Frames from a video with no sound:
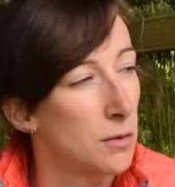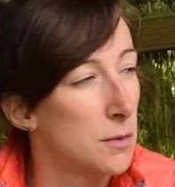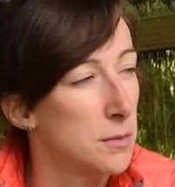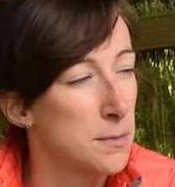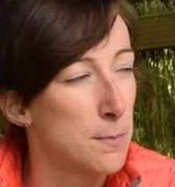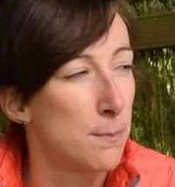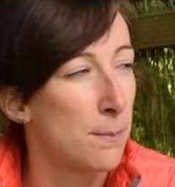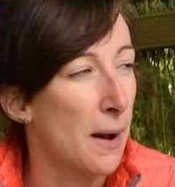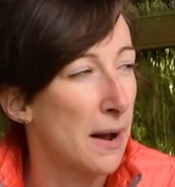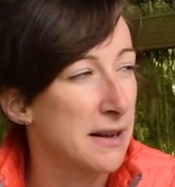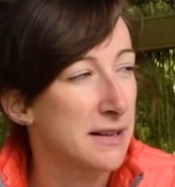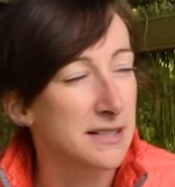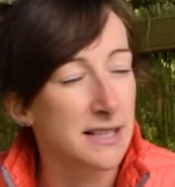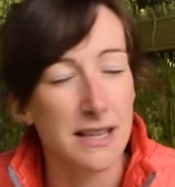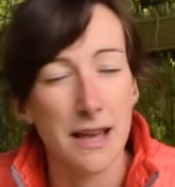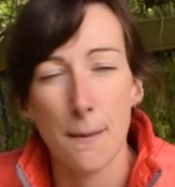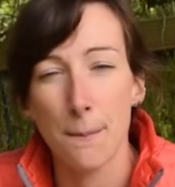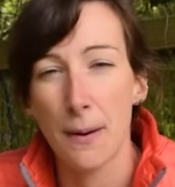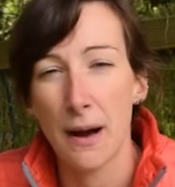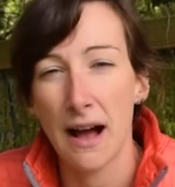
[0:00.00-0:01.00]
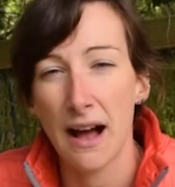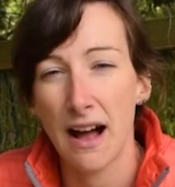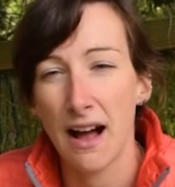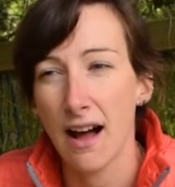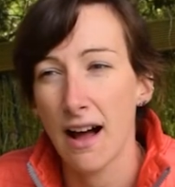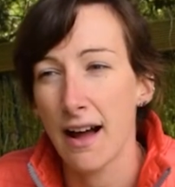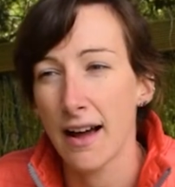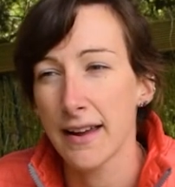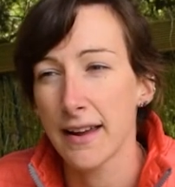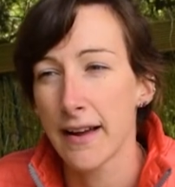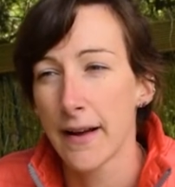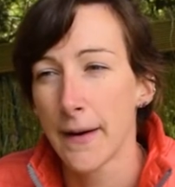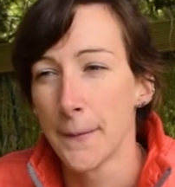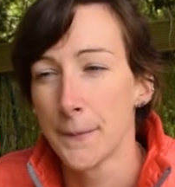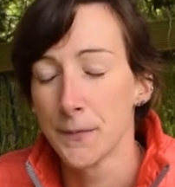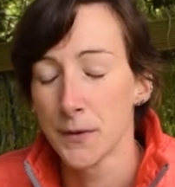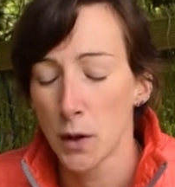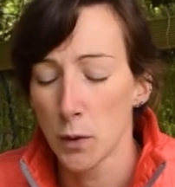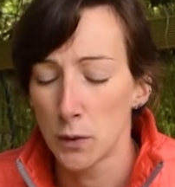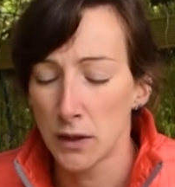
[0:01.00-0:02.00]
When we bite into that pie,
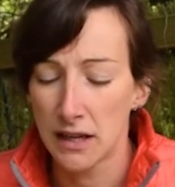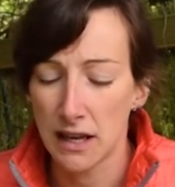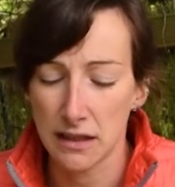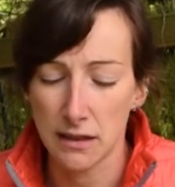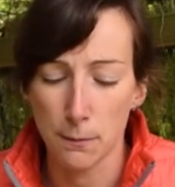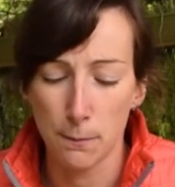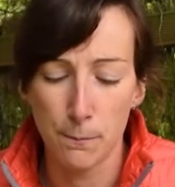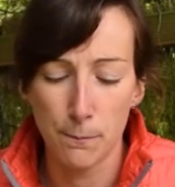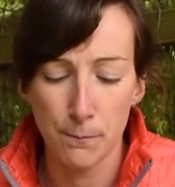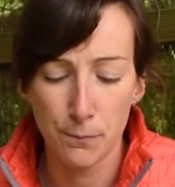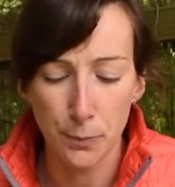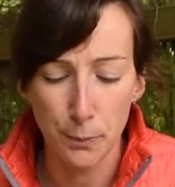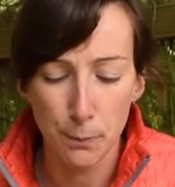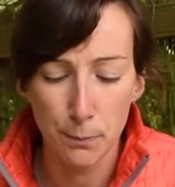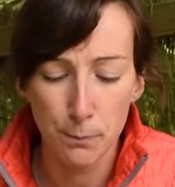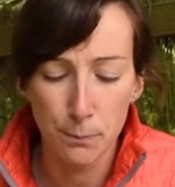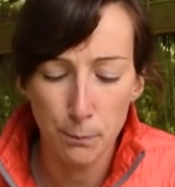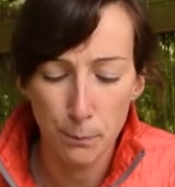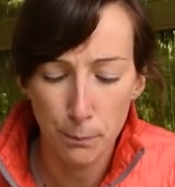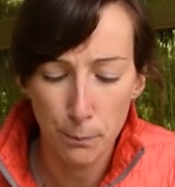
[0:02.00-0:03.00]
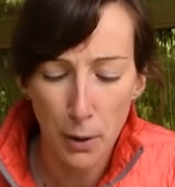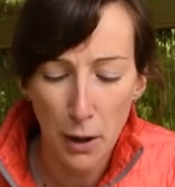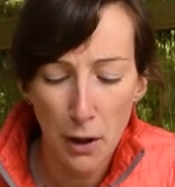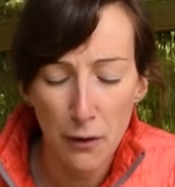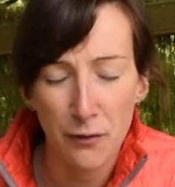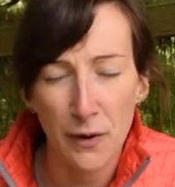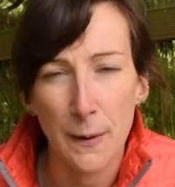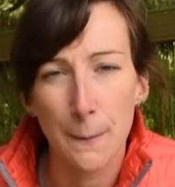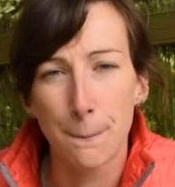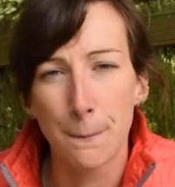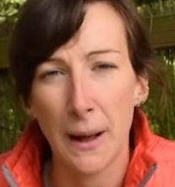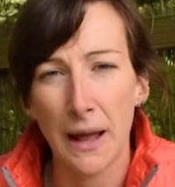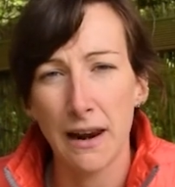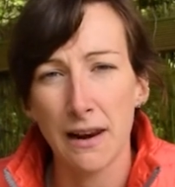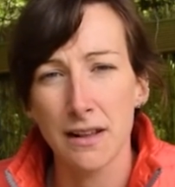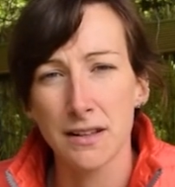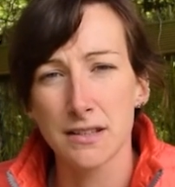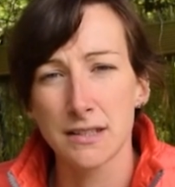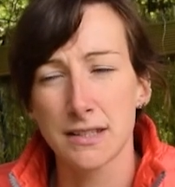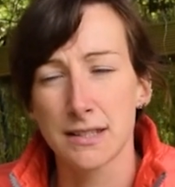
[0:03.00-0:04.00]
you get the perfect
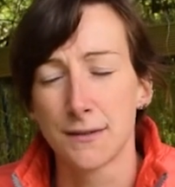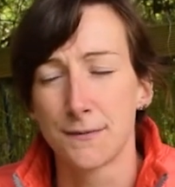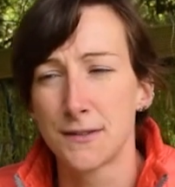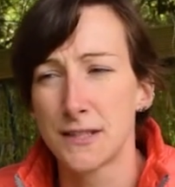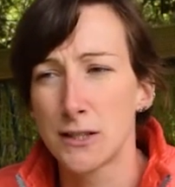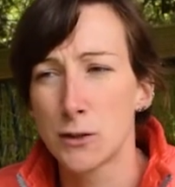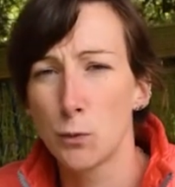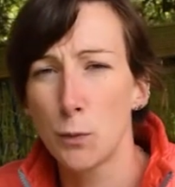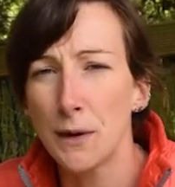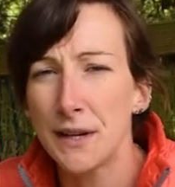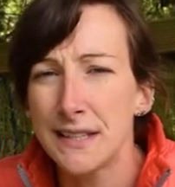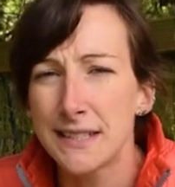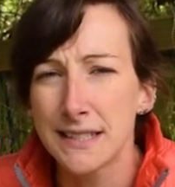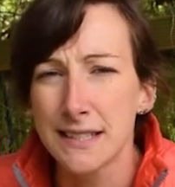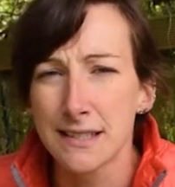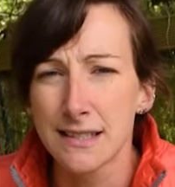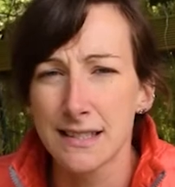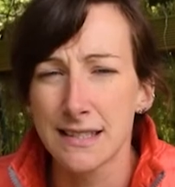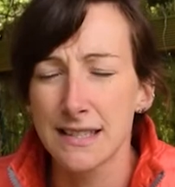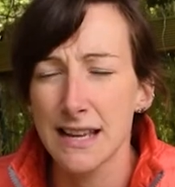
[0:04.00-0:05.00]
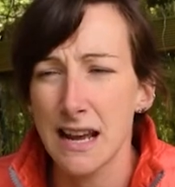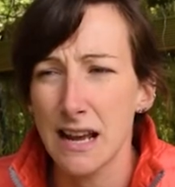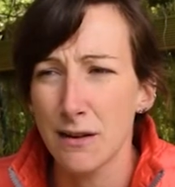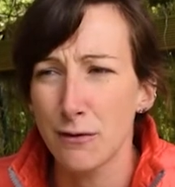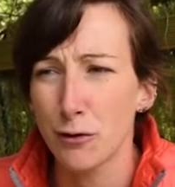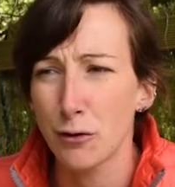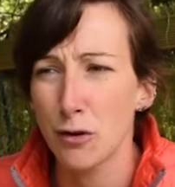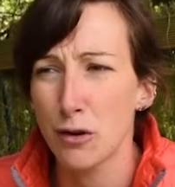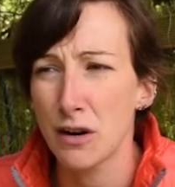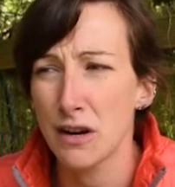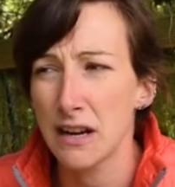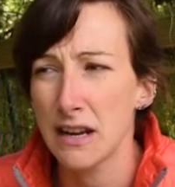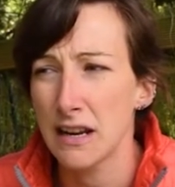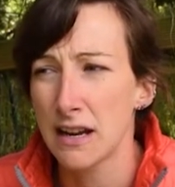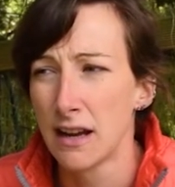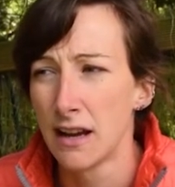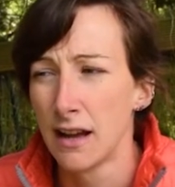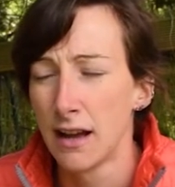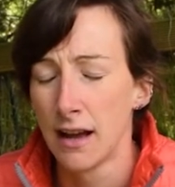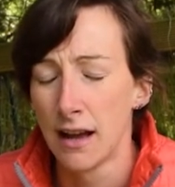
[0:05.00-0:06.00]
balance of sweet and
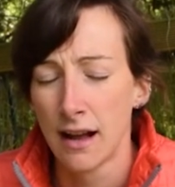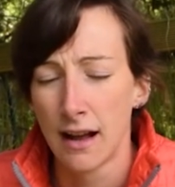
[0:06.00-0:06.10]
savoury.